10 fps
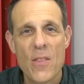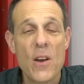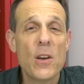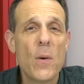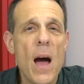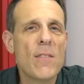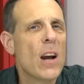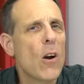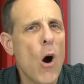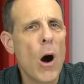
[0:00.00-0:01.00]
There you have it,
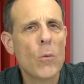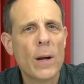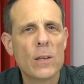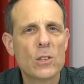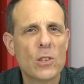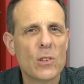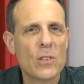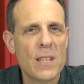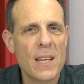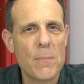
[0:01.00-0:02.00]
our All Record Journal
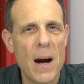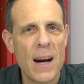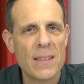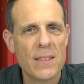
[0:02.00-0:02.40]
team on